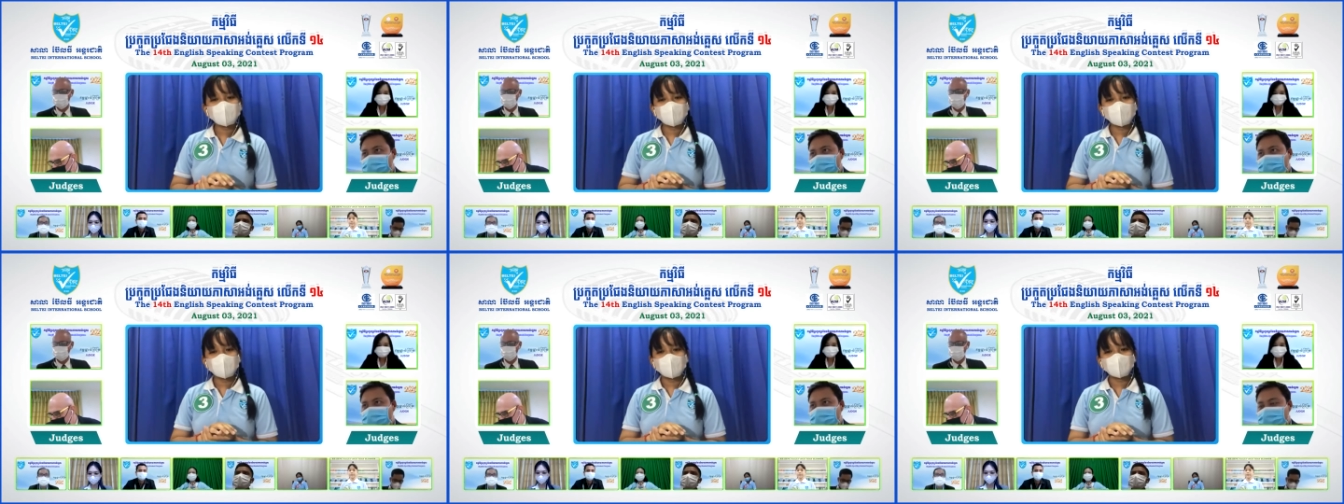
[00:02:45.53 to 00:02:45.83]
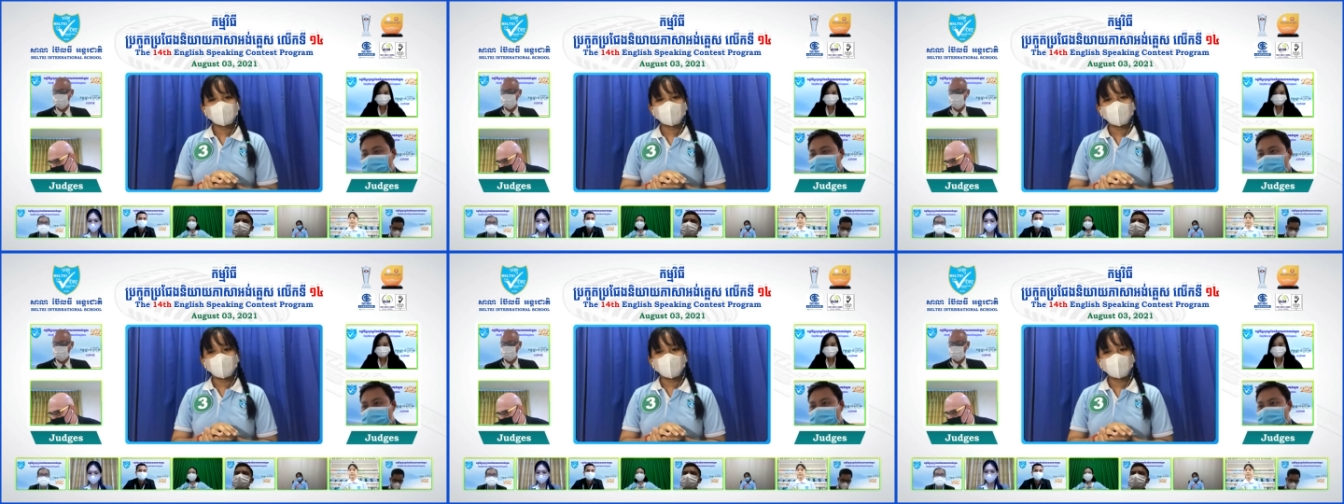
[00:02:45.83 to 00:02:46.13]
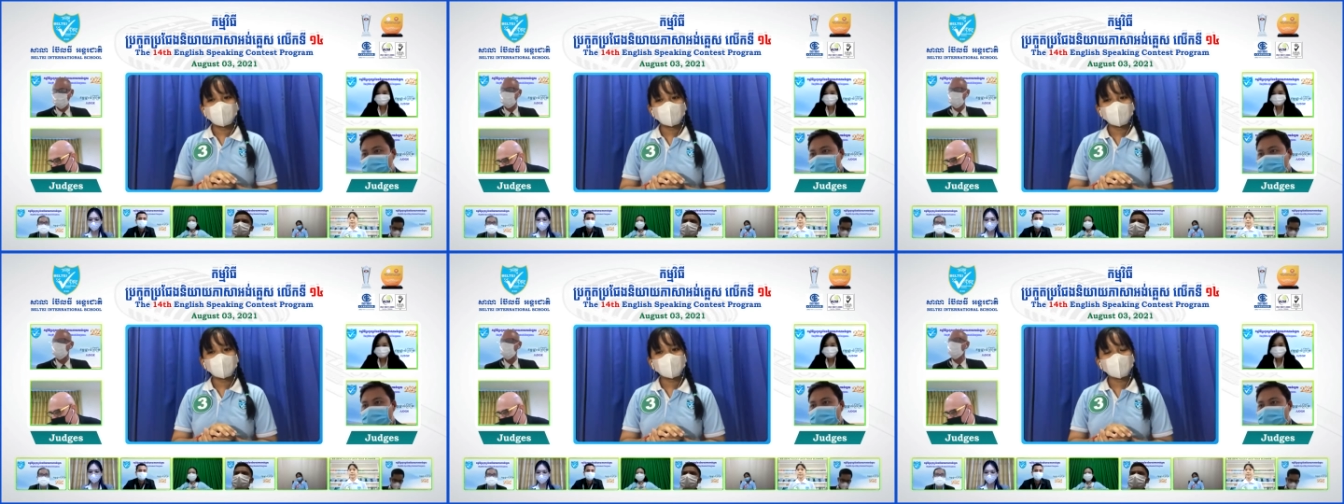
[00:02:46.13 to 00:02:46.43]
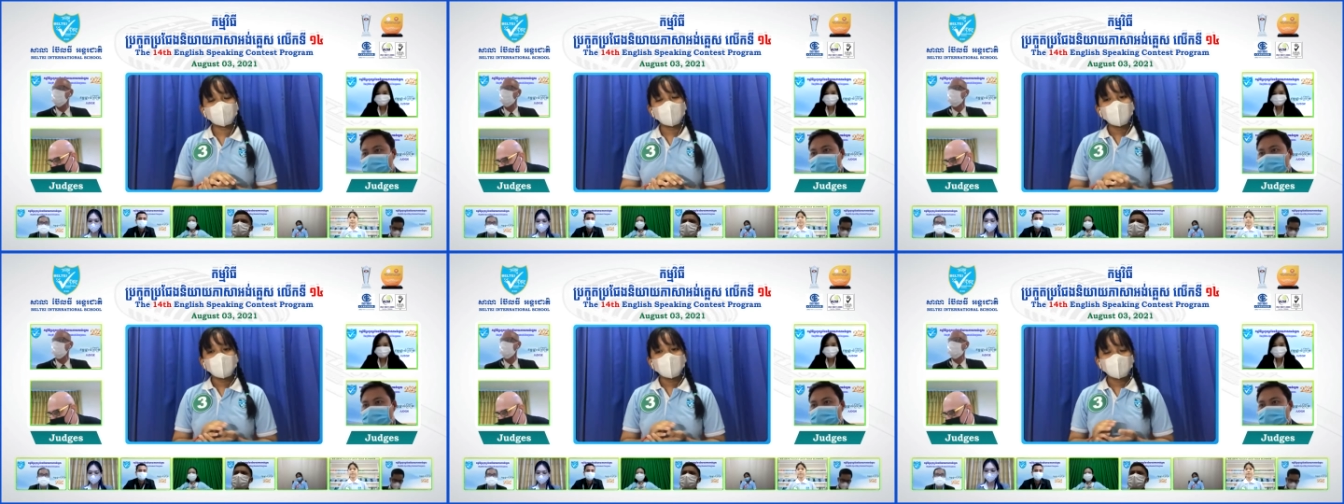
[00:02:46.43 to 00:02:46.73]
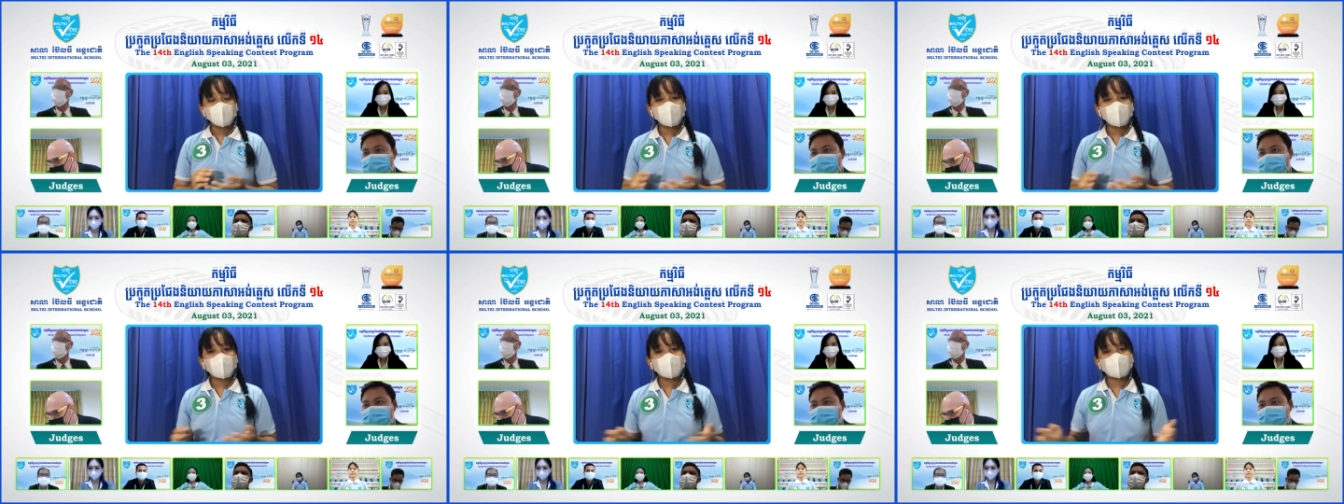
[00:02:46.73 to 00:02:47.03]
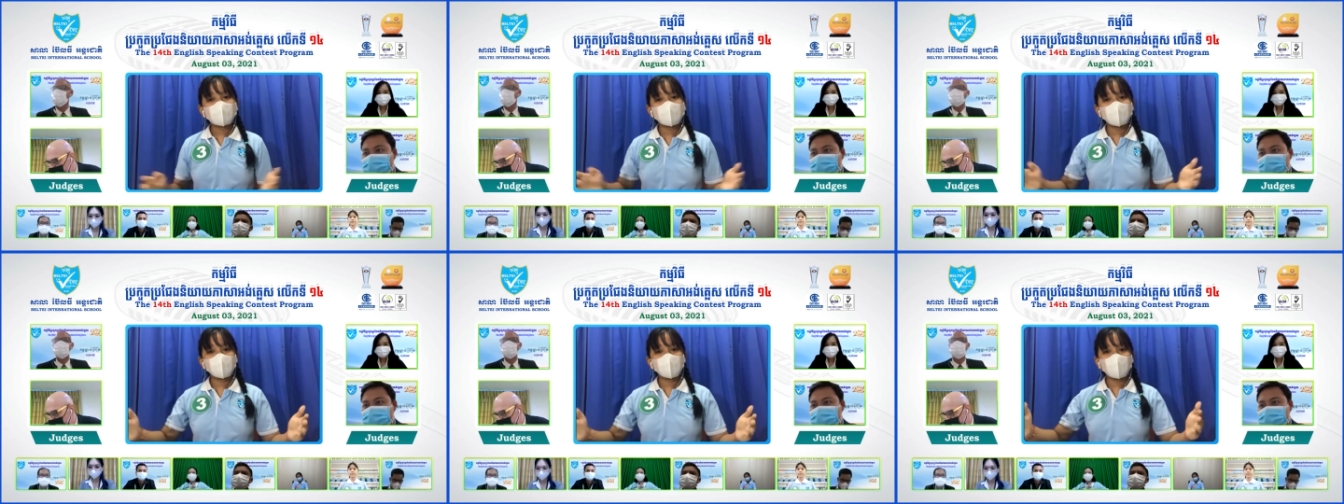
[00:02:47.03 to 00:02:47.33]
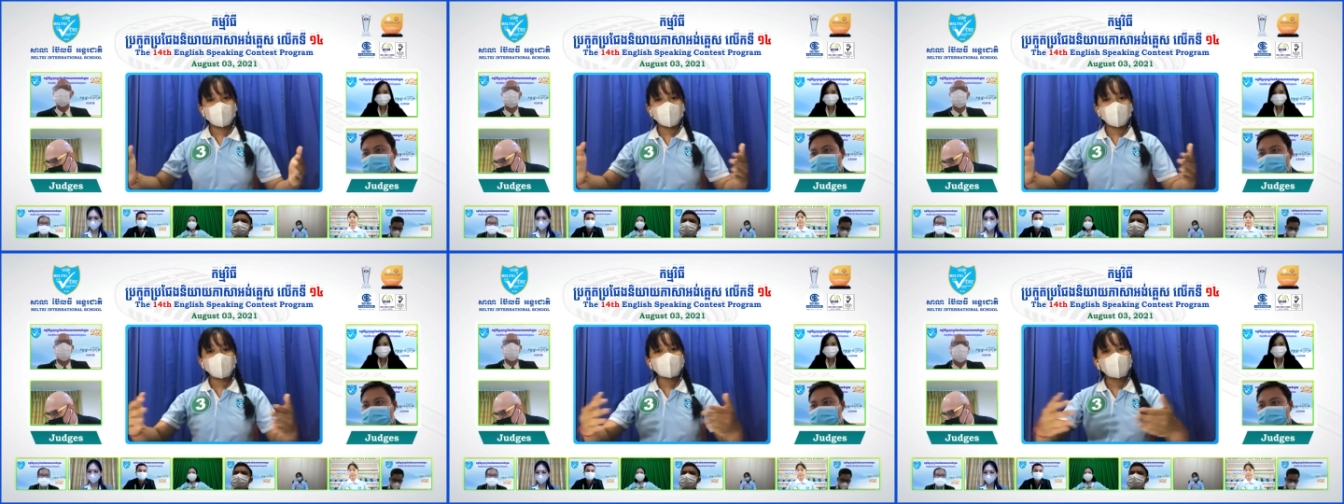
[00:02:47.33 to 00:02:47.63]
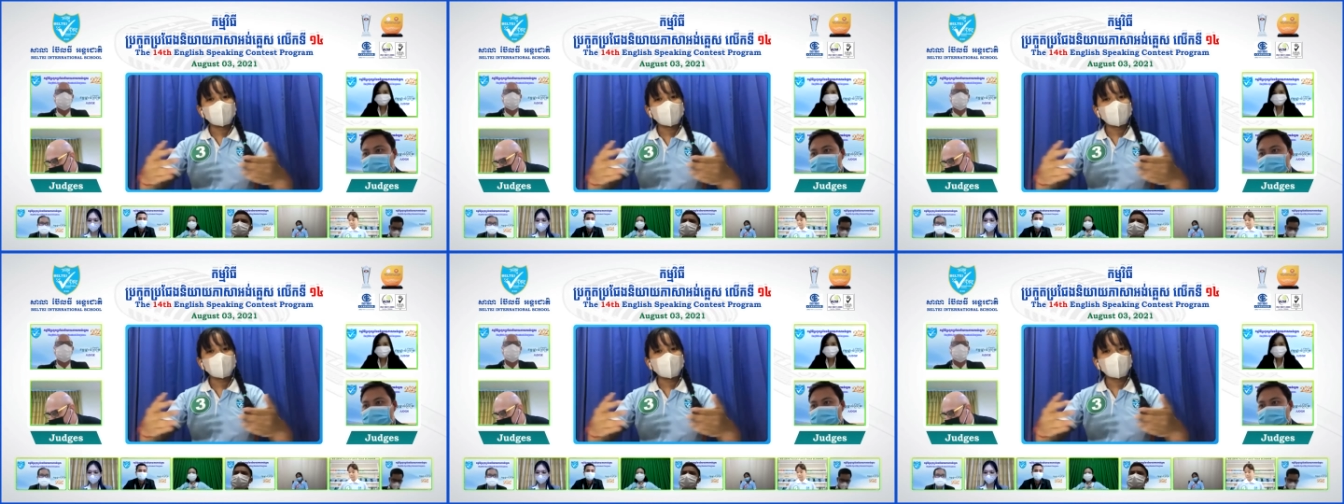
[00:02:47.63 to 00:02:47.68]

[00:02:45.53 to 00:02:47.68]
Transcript: young generation to participate